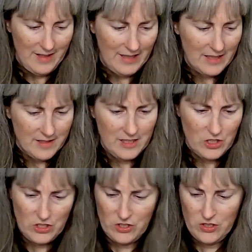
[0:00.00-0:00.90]
I
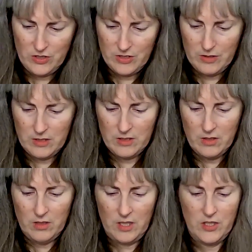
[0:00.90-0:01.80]
think
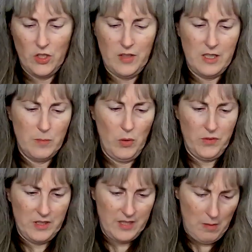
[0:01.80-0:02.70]
I started these
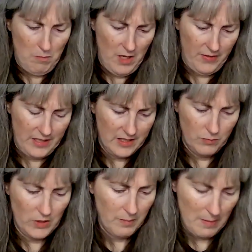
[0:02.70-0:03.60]
both the same month. I
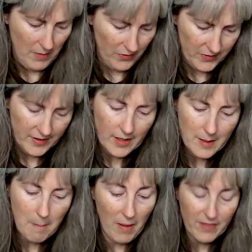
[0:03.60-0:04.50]
did one of my
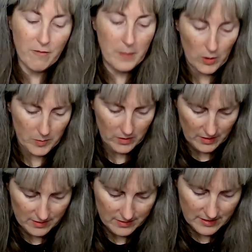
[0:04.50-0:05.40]
month of
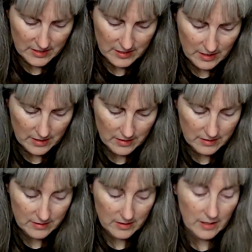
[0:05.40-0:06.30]
Mirabilias. This
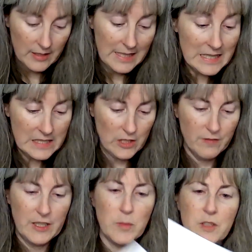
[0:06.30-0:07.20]
is still
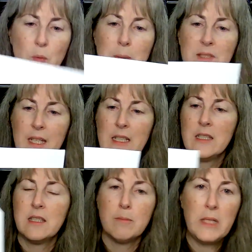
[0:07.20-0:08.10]
available on the website.
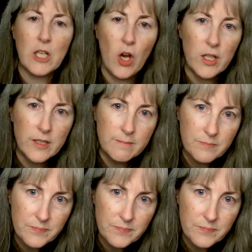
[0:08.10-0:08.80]
This is Peacock.